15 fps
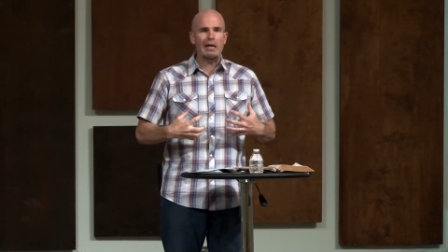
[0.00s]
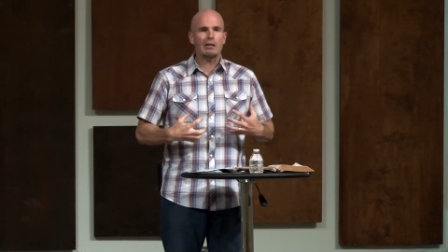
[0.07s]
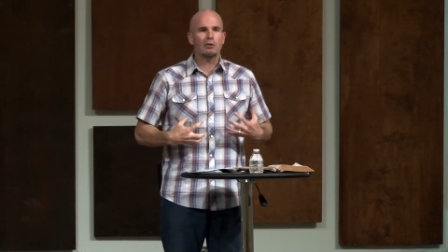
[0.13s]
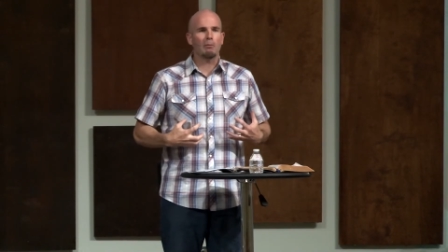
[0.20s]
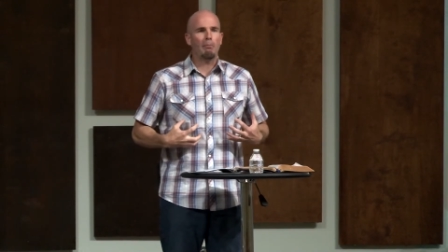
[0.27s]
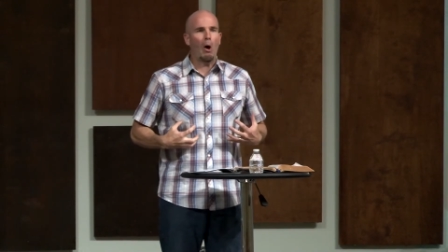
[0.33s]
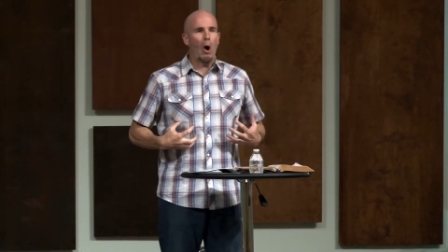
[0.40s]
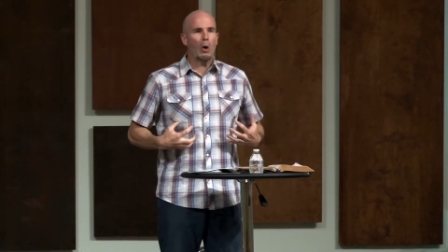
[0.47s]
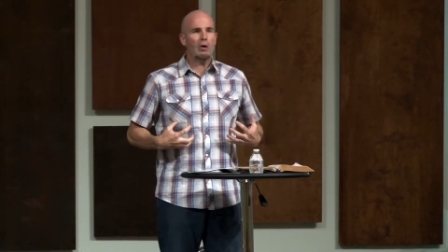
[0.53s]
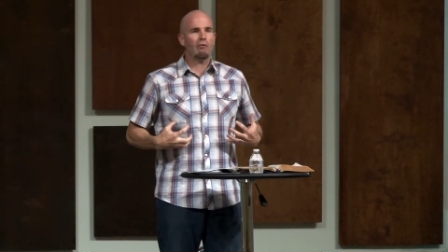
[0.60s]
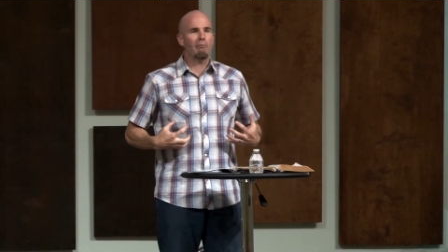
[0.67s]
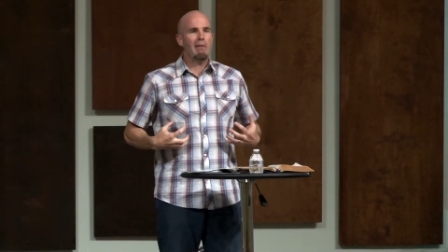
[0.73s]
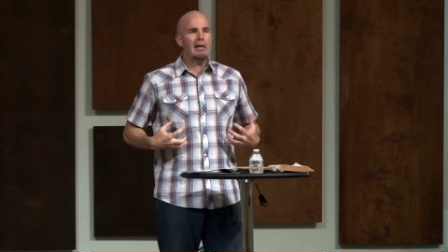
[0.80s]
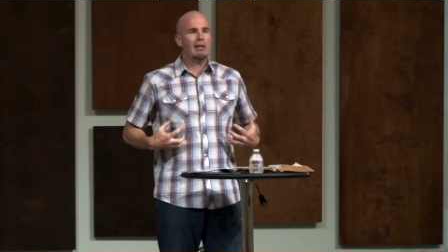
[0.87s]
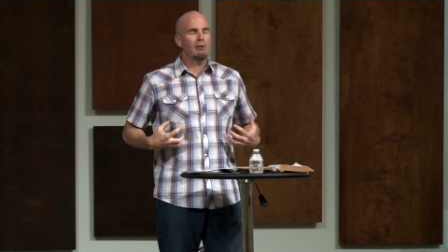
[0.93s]
it's a part
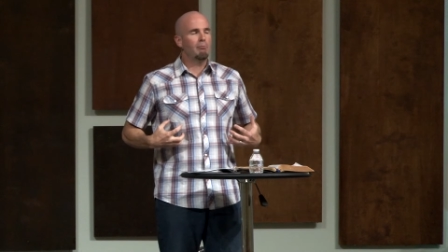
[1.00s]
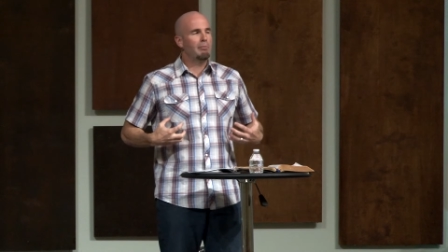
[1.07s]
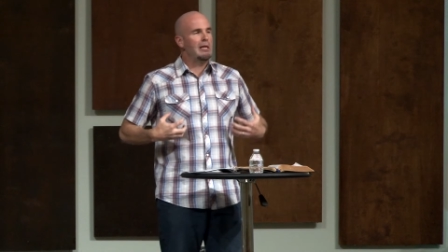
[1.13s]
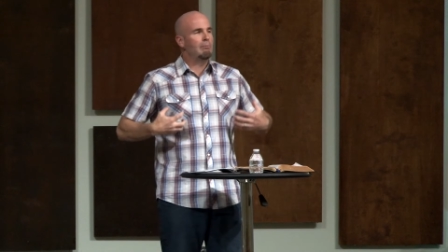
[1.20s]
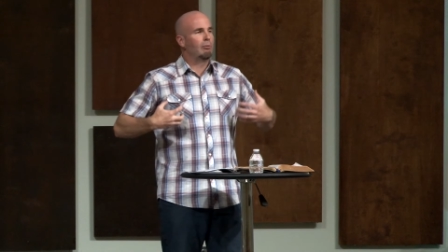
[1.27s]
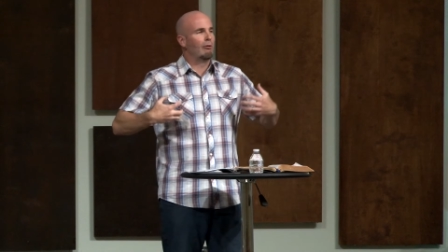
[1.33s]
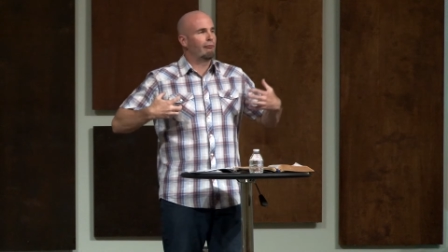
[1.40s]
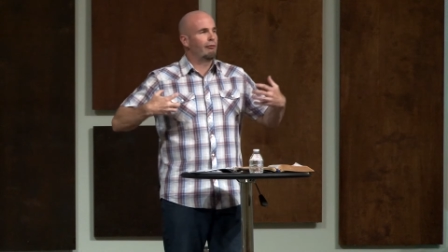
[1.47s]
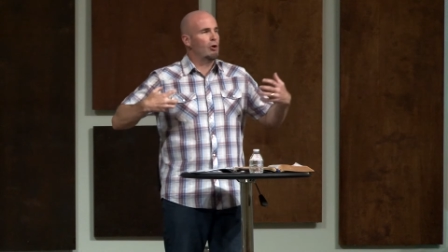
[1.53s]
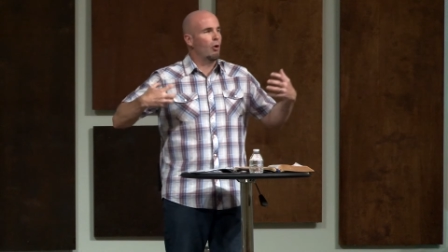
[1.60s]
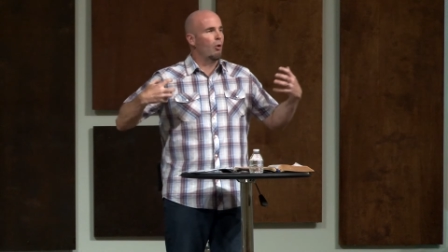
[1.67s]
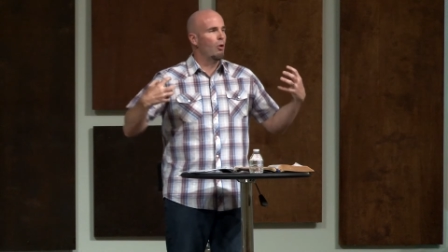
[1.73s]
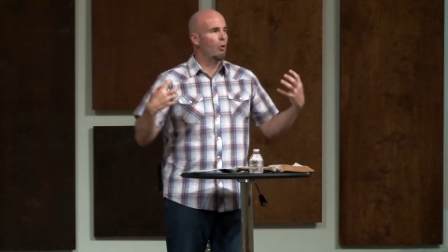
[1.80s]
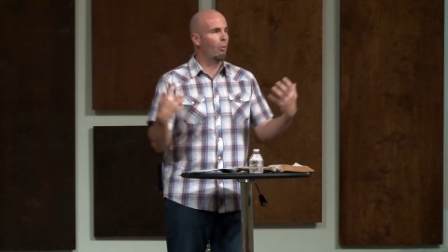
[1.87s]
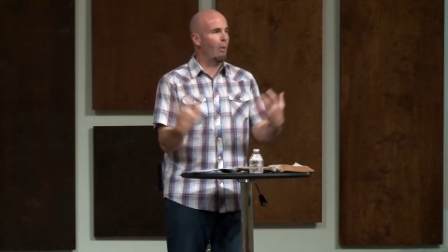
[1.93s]
of making people
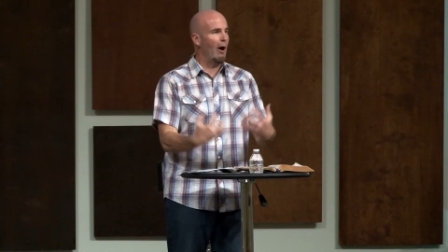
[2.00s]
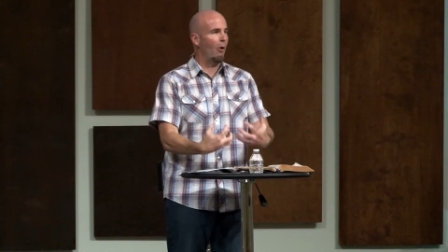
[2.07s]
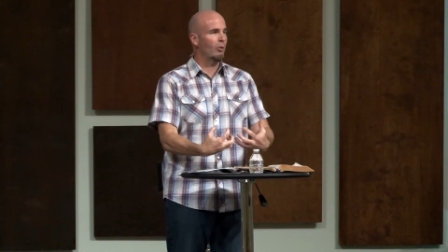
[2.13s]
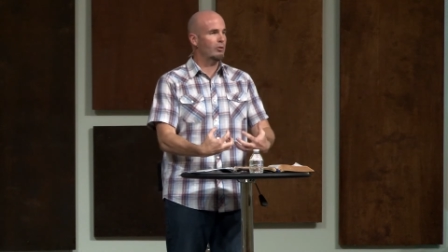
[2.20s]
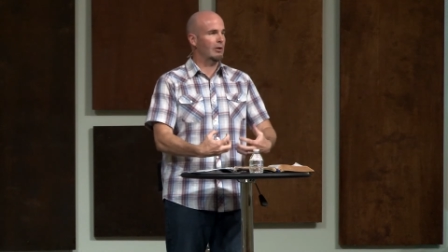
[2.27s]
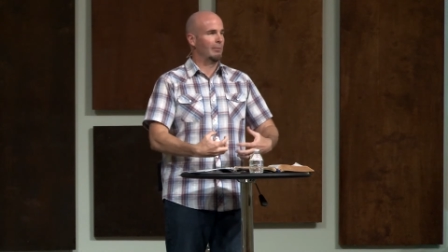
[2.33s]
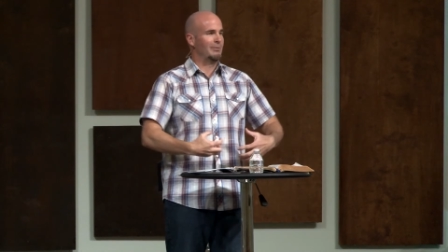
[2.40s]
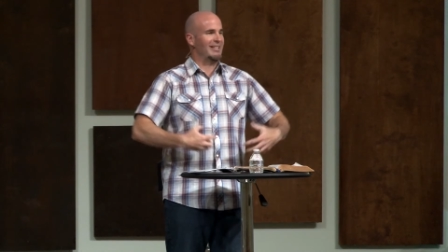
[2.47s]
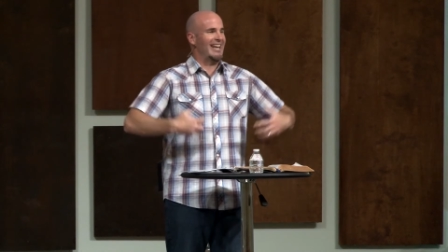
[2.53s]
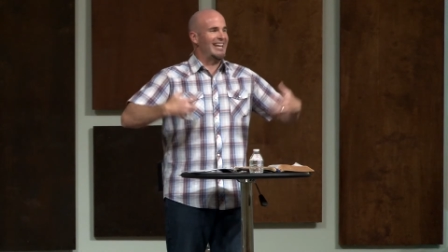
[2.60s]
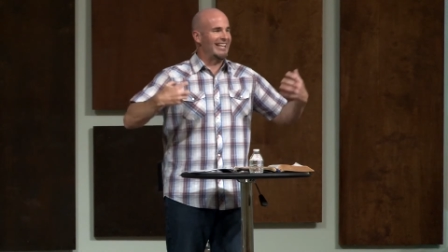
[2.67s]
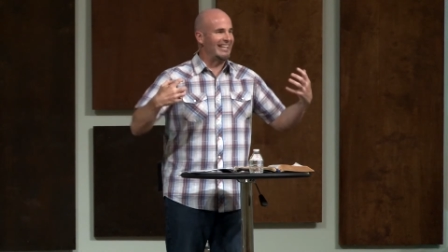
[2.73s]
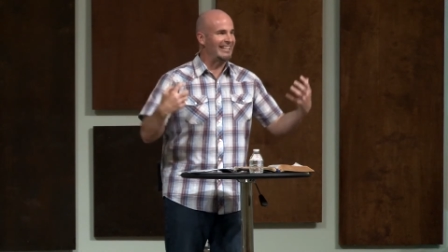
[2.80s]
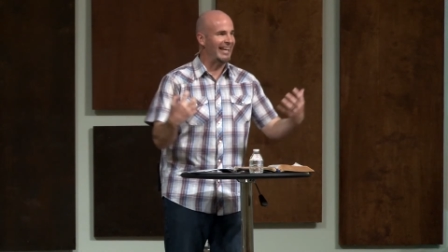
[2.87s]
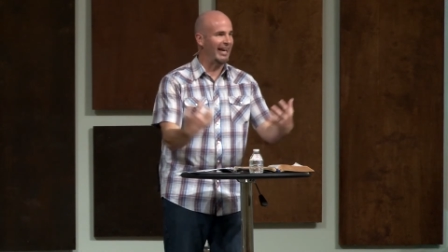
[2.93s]
feel welcomed
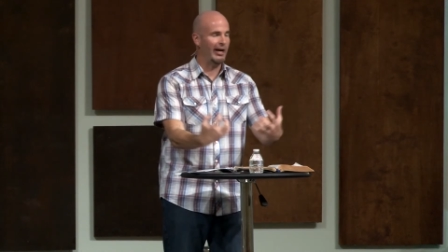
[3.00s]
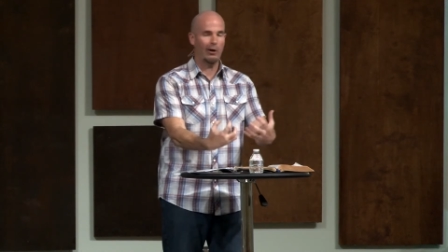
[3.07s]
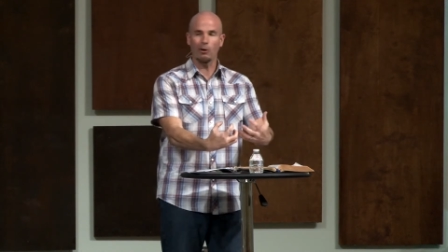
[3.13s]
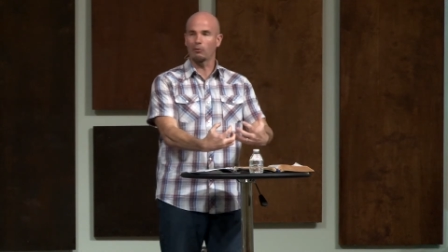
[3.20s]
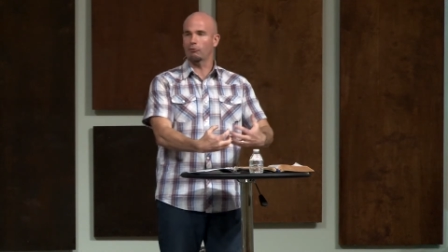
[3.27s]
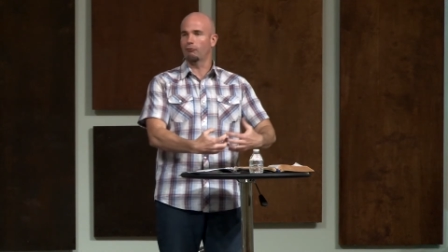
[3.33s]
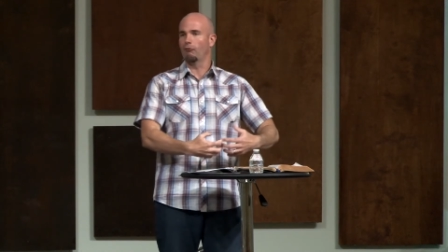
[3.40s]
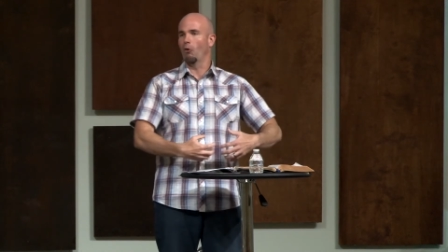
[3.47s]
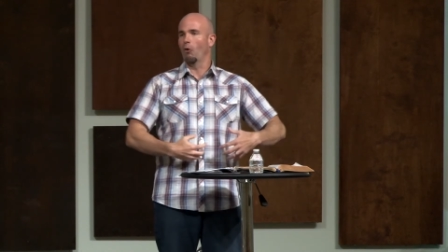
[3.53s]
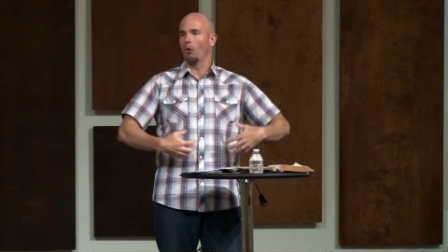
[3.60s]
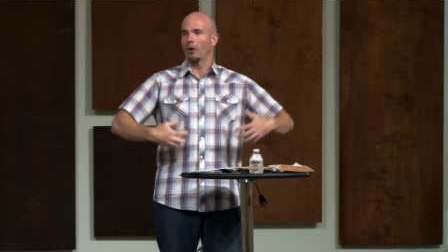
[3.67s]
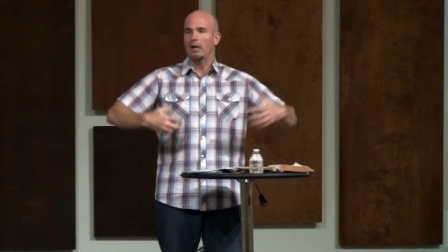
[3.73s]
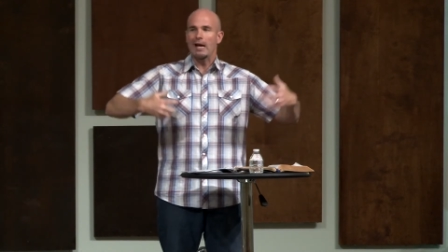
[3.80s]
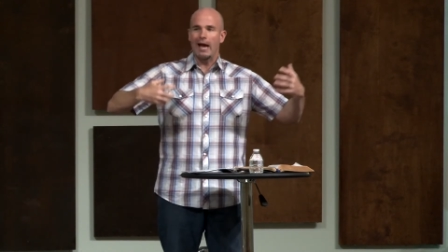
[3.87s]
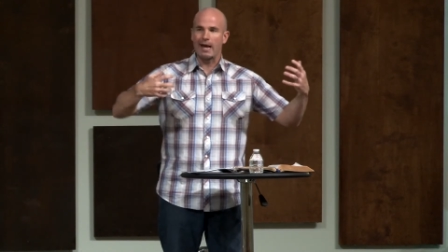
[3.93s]
and cared
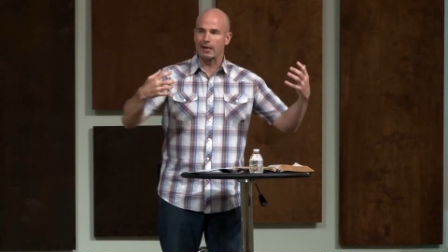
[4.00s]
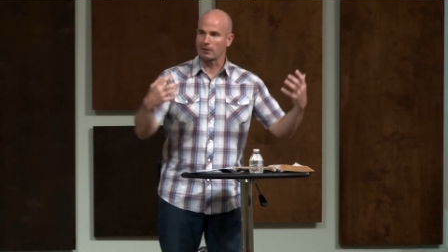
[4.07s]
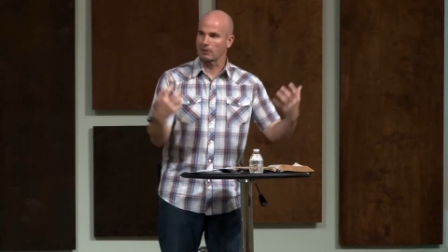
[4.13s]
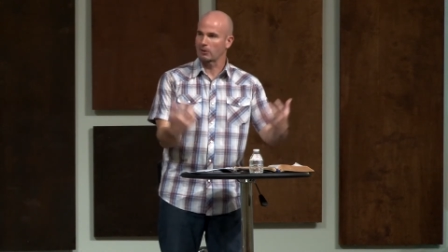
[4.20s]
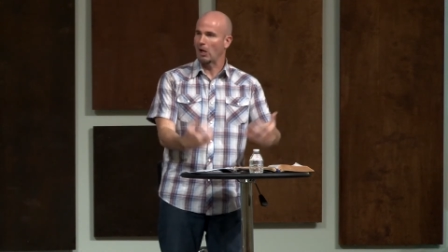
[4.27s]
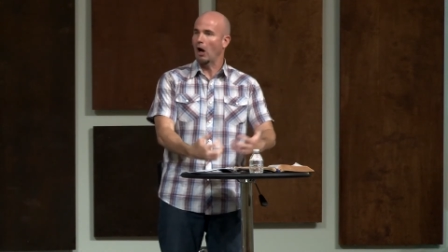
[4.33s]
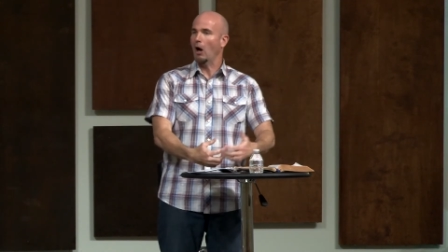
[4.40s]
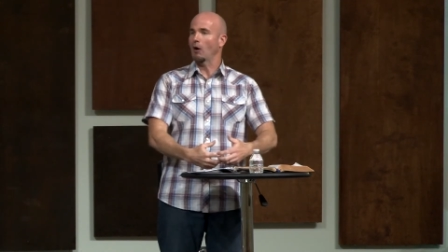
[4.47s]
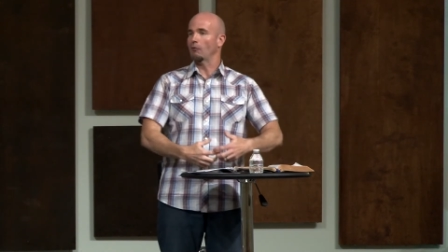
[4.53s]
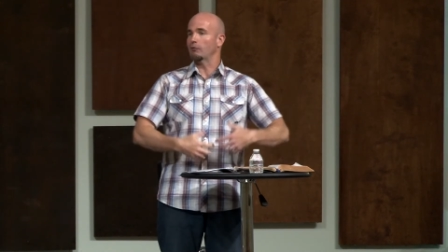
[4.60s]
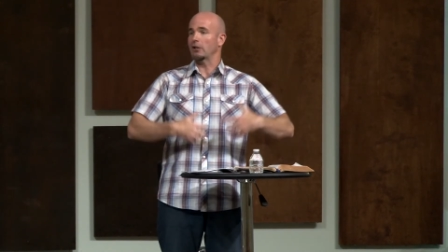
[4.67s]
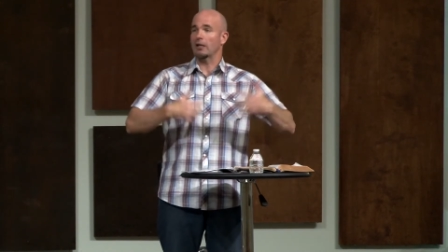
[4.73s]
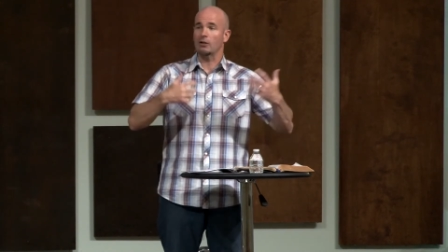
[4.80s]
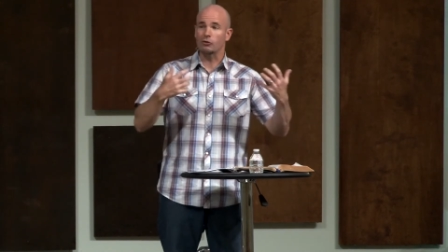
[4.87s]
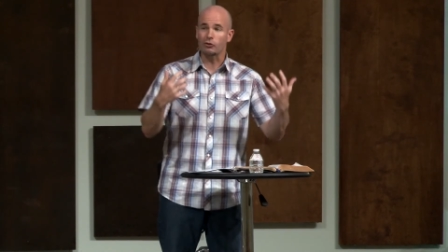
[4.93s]
for and
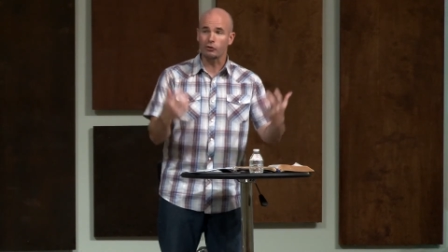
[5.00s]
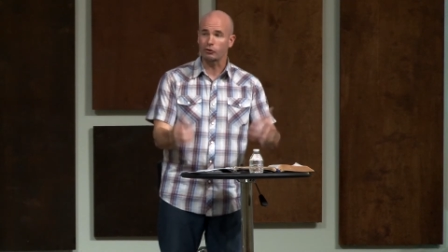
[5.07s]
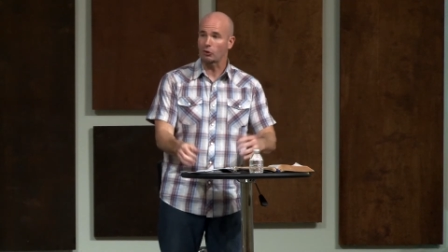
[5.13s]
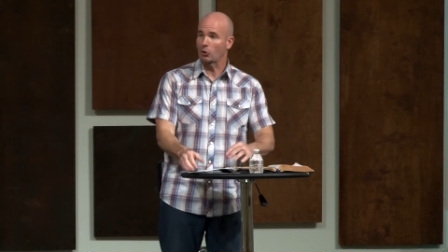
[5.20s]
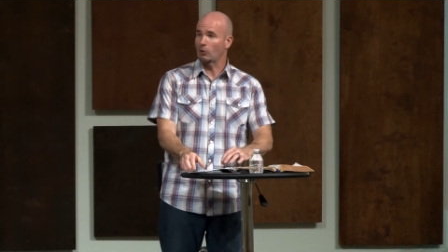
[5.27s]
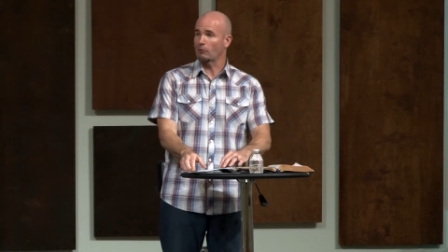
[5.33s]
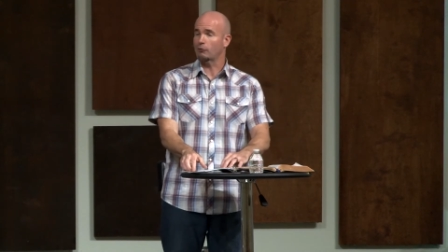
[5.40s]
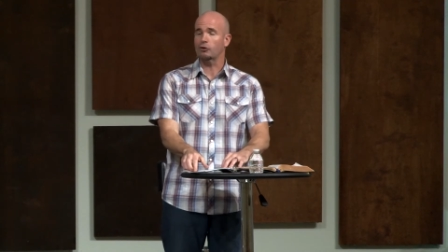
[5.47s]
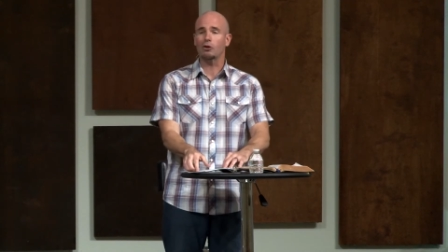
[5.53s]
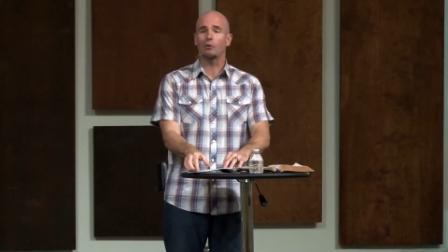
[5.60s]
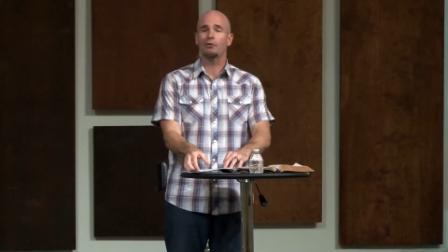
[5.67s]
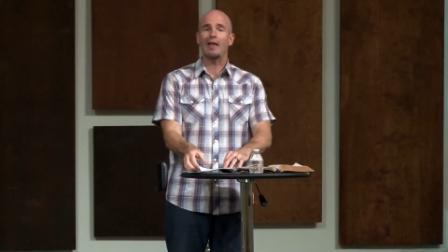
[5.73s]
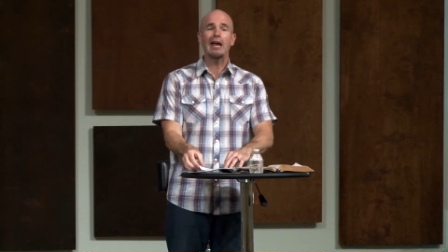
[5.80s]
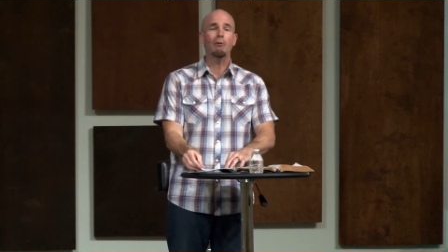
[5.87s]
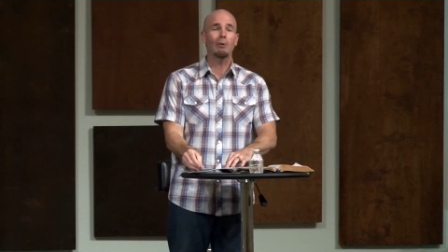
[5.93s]
loved and served. So
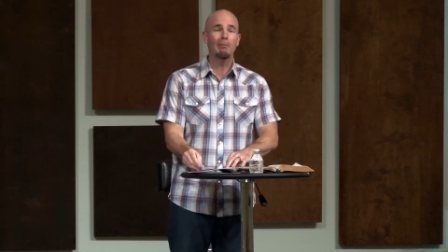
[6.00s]
they